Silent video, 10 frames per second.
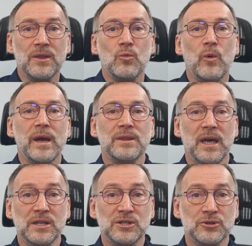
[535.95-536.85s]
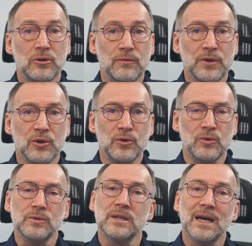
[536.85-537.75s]
the way they solve the
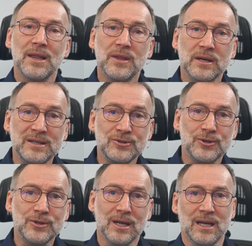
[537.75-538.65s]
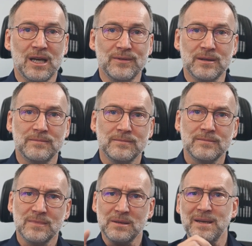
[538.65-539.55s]
code at the internal level.
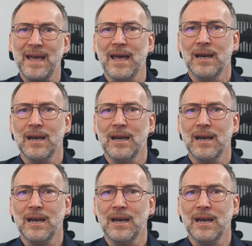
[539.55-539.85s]
Let me